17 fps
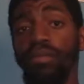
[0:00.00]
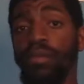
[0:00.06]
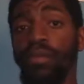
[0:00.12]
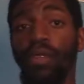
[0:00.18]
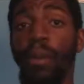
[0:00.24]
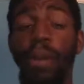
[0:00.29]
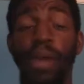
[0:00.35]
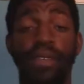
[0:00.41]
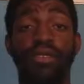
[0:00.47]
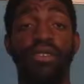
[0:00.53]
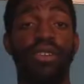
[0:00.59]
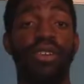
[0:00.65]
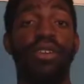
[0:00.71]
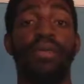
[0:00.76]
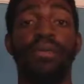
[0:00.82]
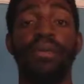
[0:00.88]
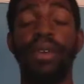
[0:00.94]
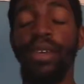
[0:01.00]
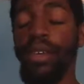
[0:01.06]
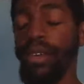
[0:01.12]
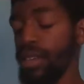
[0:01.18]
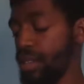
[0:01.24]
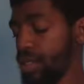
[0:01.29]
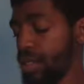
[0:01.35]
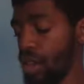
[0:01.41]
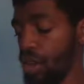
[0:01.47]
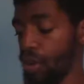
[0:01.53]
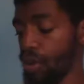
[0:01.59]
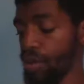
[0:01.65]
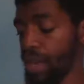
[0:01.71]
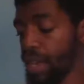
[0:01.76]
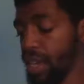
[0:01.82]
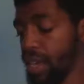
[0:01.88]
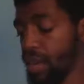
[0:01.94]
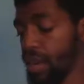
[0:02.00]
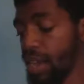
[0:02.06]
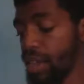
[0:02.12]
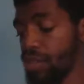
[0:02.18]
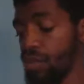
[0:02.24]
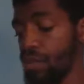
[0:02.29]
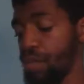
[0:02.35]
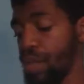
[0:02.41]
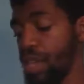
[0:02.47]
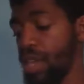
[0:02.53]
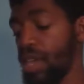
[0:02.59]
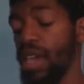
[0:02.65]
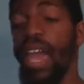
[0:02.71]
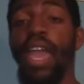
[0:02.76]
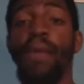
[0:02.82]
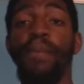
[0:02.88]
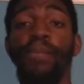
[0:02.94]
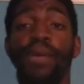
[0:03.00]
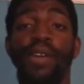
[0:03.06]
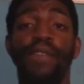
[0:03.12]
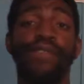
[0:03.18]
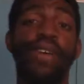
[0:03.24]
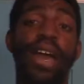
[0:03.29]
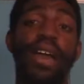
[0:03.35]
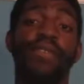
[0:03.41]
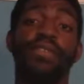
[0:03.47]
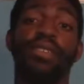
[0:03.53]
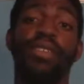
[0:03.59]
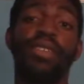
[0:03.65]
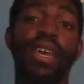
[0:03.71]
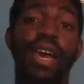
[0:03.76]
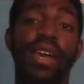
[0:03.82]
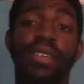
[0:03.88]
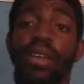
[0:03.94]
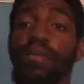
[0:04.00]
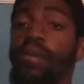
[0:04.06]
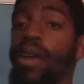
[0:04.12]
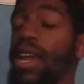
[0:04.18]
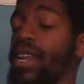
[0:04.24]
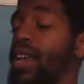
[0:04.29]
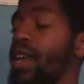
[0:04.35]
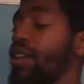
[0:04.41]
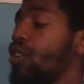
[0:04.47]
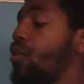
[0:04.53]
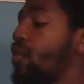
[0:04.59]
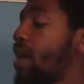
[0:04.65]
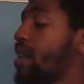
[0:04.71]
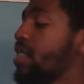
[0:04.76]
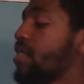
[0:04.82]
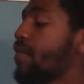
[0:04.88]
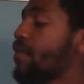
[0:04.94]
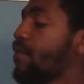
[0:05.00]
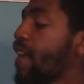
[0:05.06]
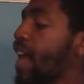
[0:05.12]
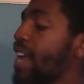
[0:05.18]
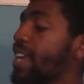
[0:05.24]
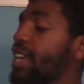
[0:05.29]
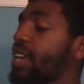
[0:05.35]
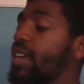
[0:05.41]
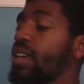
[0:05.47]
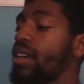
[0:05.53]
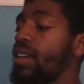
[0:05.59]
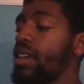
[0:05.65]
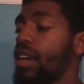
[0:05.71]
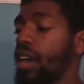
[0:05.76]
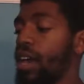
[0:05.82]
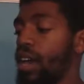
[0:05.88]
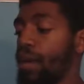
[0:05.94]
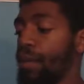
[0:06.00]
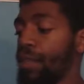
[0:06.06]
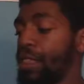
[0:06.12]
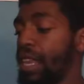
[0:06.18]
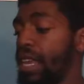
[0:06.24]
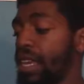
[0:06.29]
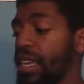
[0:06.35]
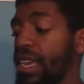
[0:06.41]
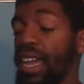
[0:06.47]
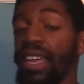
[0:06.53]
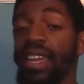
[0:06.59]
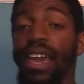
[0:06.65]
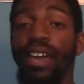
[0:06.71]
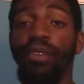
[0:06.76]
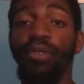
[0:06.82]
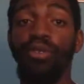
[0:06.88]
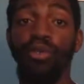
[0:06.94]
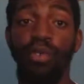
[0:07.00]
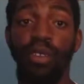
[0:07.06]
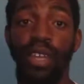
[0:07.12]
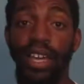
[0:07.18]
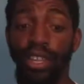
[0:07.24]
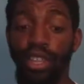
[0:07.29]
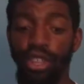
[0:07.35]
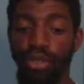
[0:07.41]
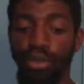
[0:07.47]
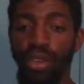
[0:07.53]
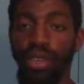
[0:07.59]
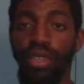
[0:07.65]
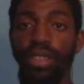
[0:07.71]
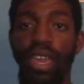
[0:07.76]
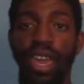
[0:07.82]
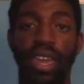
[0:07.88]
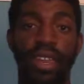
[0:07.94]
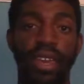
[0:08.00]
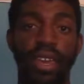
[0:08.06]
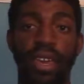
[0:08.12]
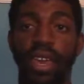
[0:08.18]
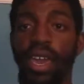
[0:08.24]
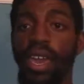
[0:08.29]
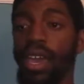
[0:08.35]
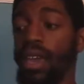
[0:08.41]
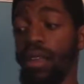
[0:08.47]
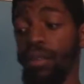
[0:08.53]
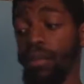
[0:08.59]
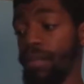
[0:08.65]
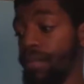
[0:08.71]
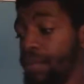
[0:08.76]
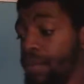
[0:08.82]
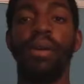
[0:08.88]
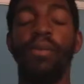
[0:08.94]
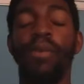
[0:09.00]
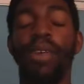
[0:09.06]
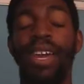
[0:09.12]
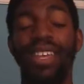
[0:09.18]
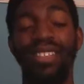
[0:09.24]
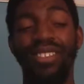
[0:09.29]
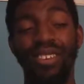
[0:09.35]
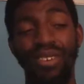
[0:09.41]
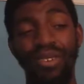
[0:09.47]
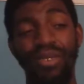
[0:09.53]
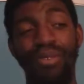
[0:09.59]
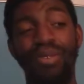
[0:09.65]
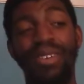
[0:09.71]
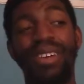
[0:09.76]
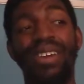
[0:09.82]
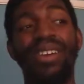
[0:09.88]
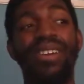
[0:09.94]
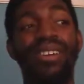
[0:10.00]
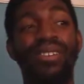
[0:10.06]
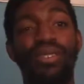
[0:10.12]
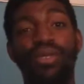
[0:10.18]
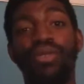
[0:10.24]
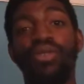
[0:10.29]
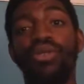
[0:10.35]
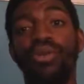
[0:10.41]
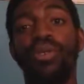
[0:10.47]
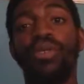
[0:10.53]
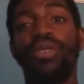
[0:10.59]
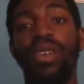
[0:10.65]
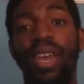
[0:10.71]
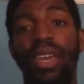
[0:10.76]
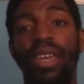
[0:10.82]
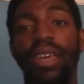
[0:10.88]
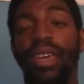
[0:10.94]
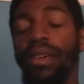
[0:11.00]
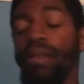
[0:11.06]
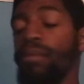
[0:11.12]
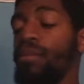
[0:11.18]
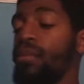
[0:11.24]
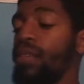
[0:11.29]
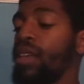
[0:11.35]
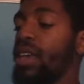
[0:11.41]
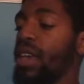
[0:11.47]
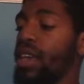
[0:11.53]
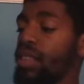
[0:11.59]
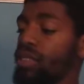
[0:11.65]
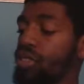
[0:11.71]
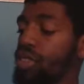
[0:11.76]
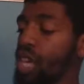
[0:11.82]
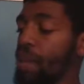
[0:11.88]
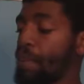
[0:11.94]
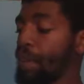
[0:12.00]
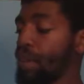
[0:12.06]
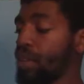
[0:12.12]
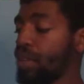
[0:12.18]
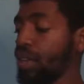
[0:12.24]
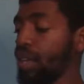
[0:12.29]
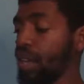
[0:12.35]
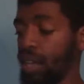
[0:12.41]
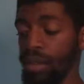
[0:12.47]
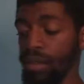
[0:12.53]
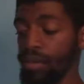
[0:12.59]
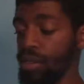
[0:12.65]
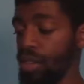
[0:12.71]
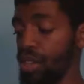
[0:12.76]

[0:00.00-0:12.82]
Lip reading: depends on you. So it can either be 8.5 is the size I'm riding. I know mine's a fatty, but then again, I don't do a lot of street skating, and when I do street skating, it's typically